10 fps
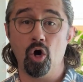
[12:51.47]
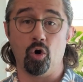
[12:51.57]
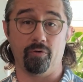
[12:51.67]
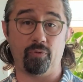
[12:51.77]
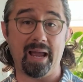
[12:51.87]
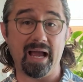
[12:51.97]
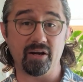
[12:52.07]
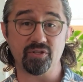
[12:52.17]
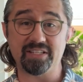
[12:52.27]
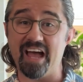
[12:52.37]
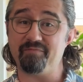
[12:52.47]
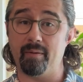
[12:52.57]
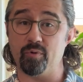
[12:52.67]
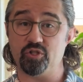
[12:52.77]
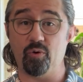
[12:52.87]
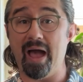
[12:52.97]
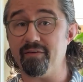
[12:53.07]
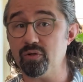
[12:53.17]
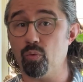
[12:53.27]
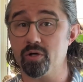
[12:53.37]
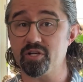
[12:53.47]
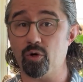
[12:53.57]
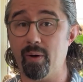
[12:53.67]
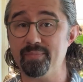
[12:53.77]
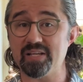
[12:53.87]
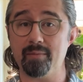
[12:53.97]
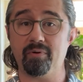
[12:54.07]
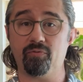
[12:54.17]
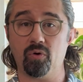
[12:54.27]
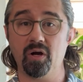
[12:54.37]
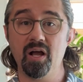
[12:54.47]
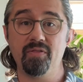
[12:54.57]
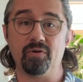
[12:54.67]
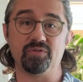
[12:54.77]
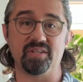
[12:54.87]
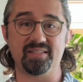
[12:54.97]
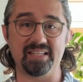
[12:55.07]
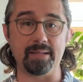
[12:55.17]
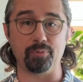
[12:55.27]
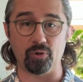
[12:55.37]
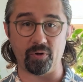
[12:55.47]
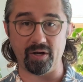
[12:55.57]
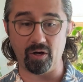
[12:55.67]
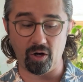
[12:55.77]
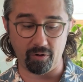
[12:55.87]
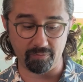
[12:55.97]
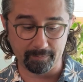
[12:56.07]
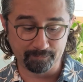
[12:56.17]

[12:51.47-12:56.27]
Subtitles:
or if we hire staff members who haven't worked on a website before, there's a steep learning curve.